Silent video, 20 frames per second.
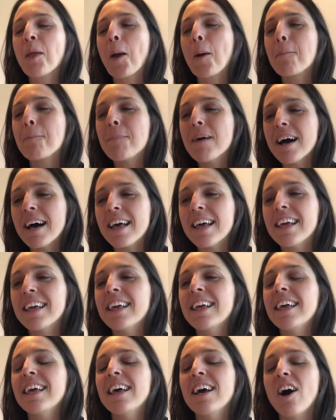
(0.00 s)
But
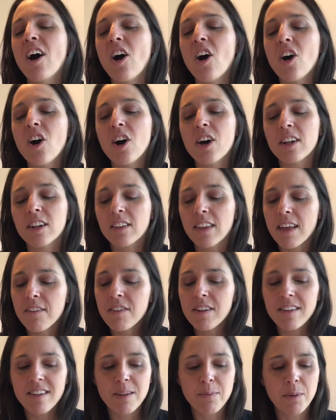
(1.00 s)
on
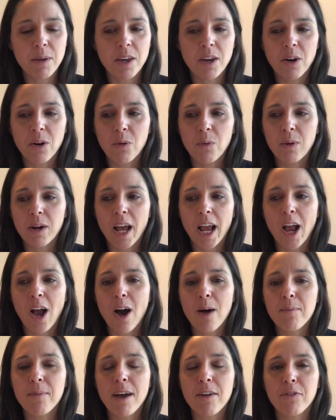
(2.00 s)
11 DPO, when I
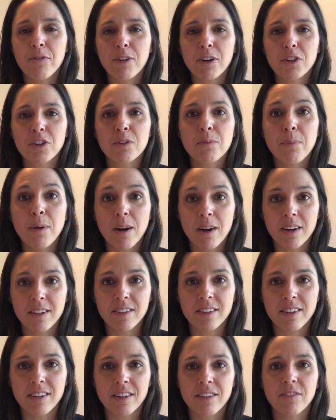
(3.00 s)
got my first
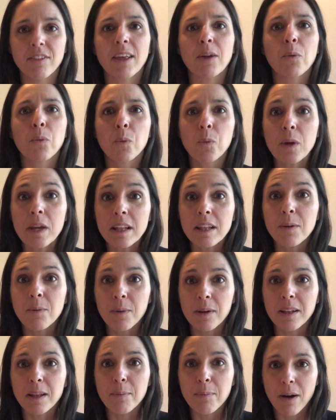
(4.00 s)
positive, like really,
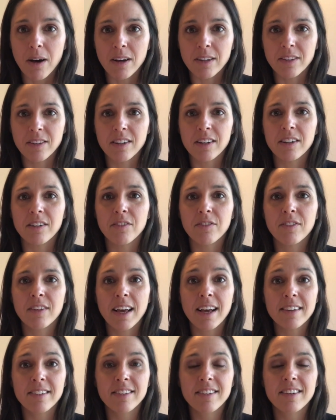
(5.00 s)
really positive
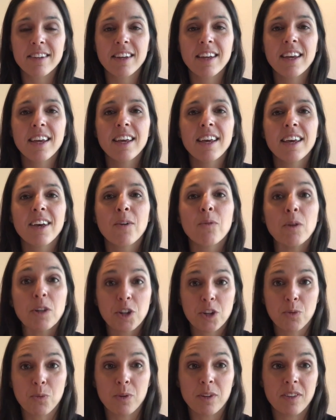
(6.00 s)
test,
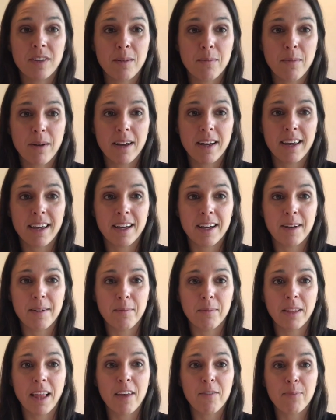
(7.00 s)
which was in my
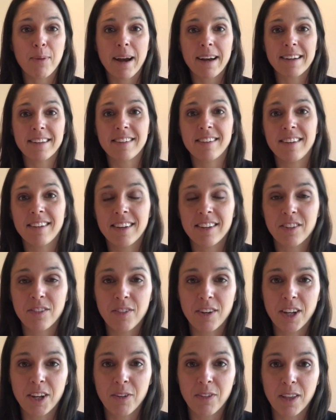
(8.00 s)
live pregnancy test
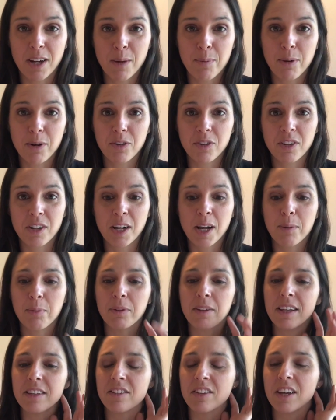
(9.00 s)
video that I posted a
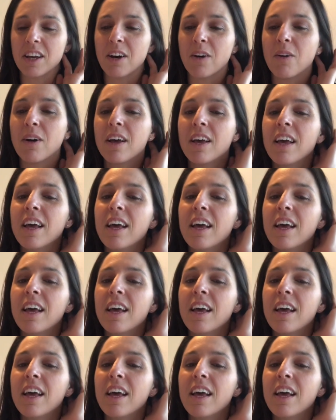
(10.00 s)
couple days ago,